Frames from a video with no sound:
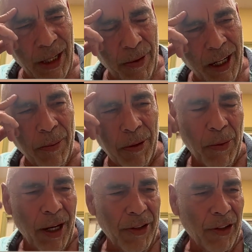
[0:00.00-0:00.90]
up a couple of
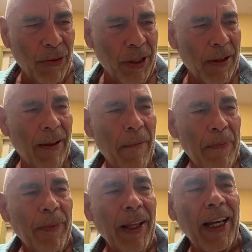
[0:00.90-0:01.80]
projects, but
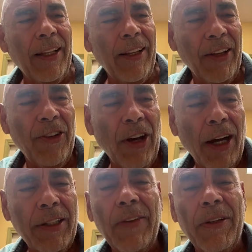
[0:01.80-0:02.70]
it
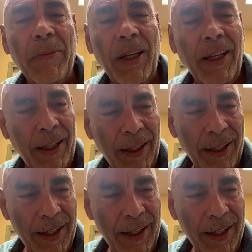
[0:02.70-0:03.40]
shocked even me